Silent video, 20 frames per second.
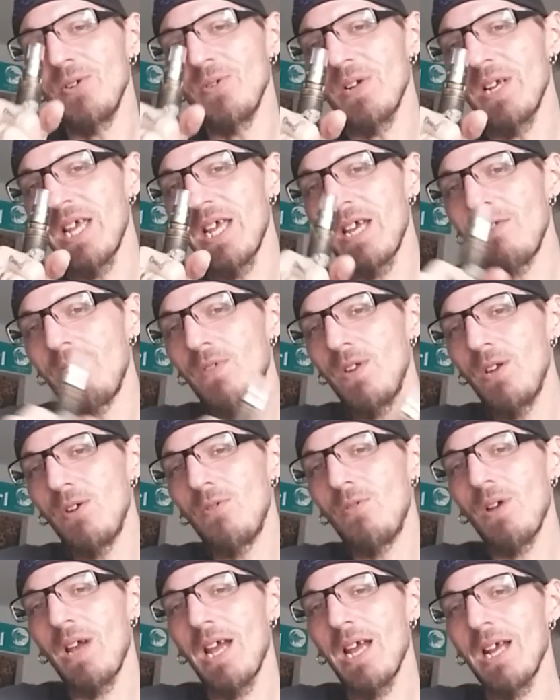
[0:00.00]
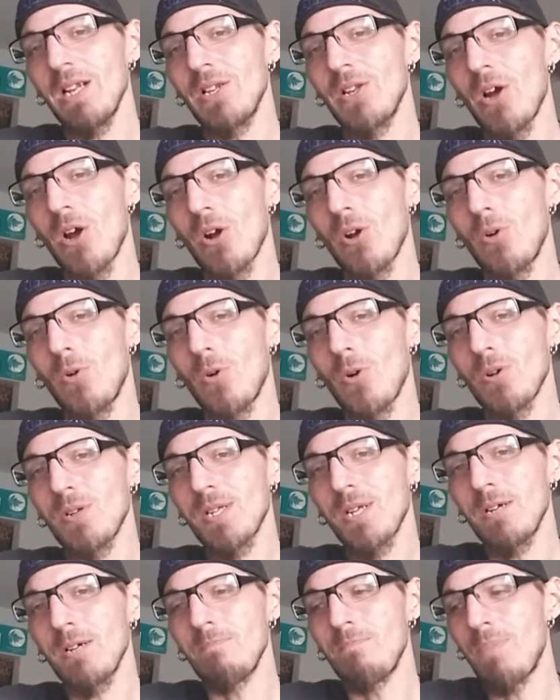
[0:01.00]
to give you a Dark
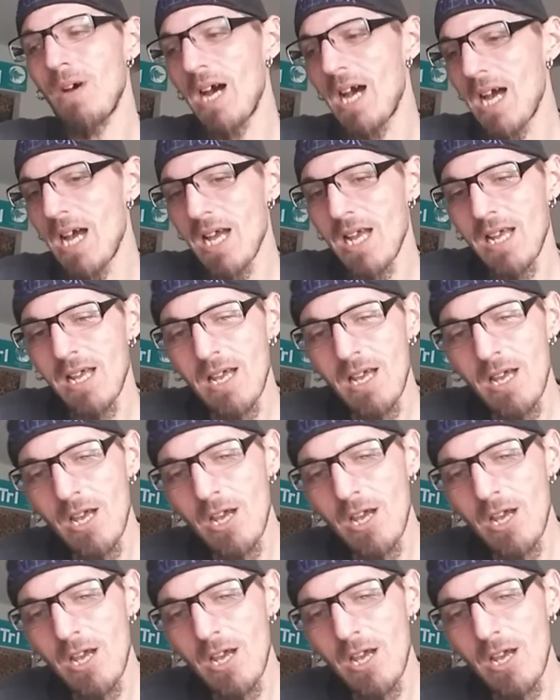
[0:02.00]
Horse goodbye